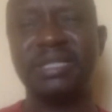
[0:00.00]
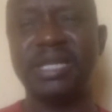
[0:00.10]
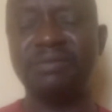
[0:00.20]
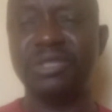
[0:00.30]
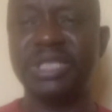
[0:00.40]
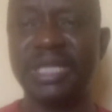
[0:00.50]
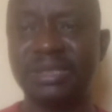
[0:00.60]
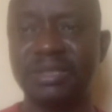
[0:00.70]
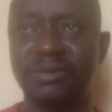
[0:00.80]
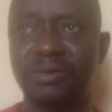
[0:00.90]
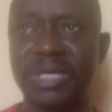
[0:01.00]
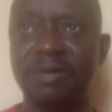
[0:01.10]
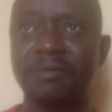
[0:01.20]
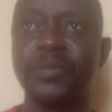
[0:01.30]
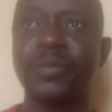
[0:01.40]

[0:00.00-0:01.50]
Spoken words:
11 years ago now.